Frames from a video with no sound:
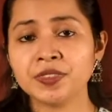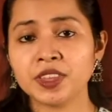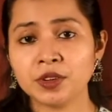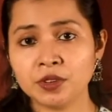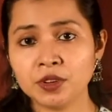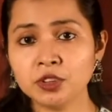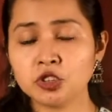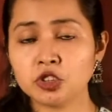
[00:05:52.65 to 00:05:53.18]
you
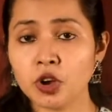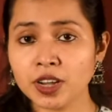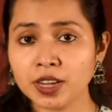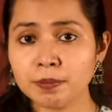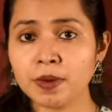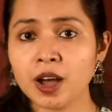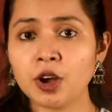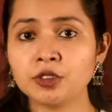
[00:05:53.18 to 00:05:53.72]
know, talk
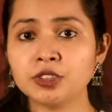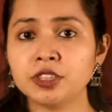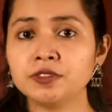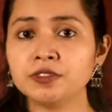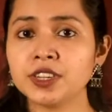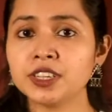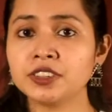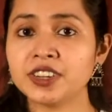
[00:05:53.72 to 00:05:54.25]
about
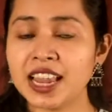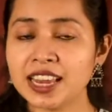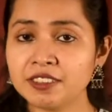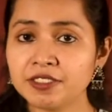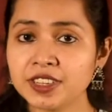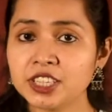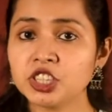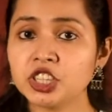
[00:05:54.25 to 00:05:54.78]
different
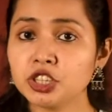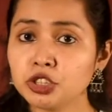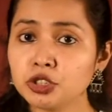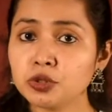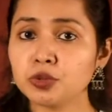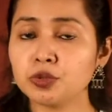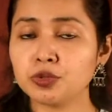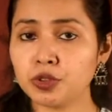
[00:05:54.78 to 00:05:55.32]
relevant
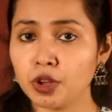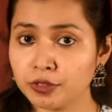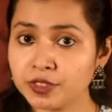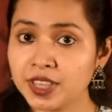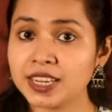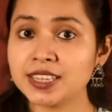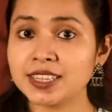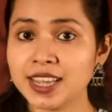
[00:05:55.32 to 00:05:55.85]
issues of
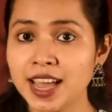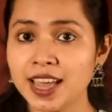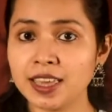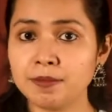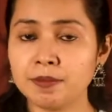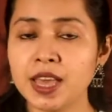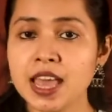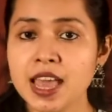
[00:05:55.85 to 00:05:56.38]
that
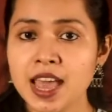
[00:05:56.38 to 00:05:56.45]
time.